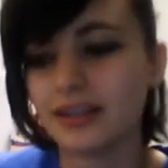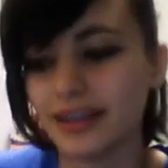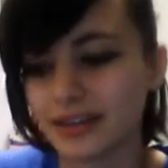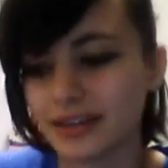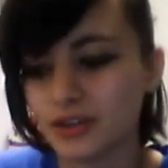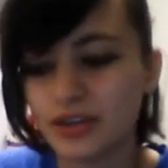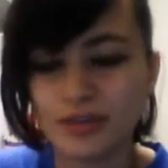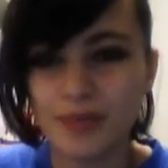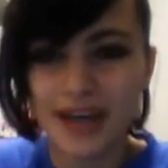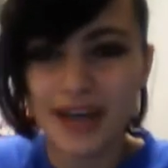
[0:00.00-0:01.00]
Like,
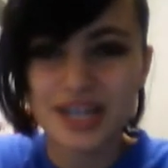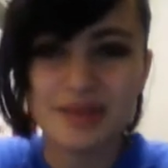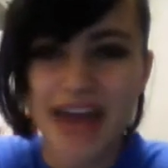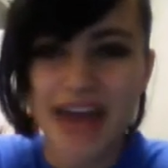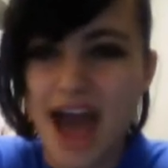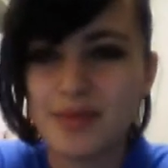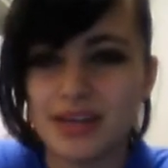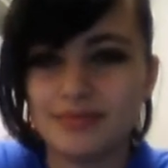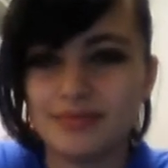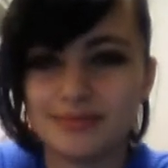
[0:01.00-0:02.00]
I could have been
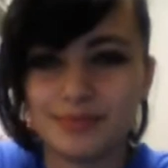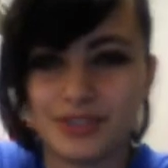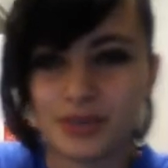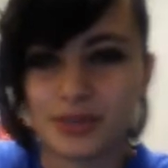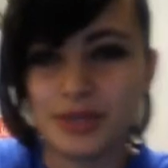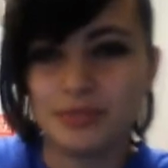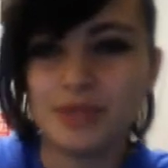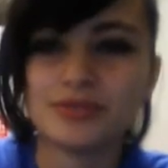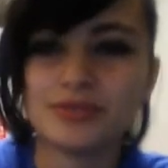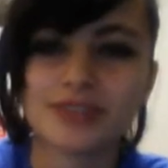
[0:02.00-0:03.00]
happy enjoying
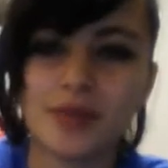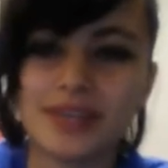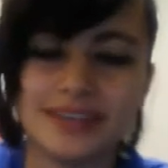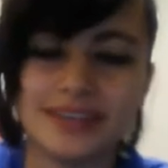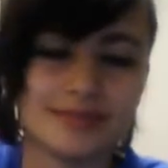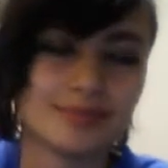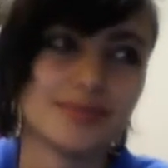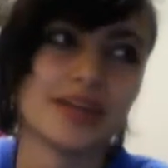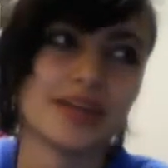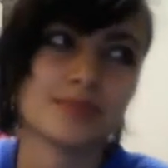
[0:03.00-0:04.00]
people's company and,
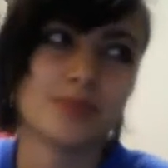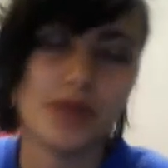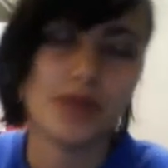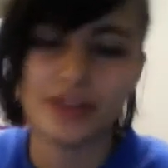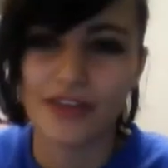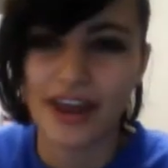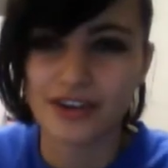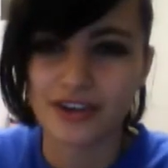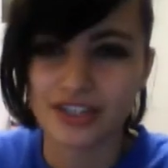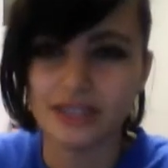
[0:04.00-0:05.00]
like, putting all that
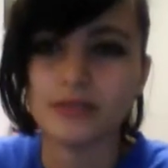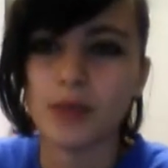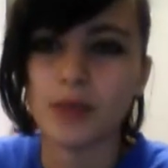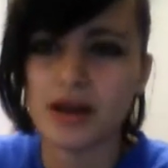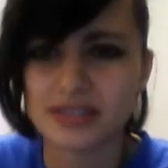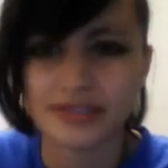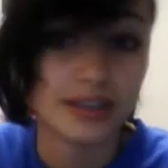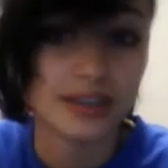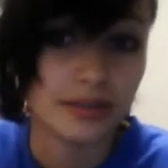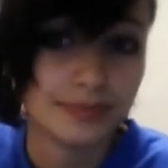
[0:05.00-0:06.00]
energy into a positive
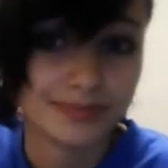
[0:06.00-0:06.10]
thing.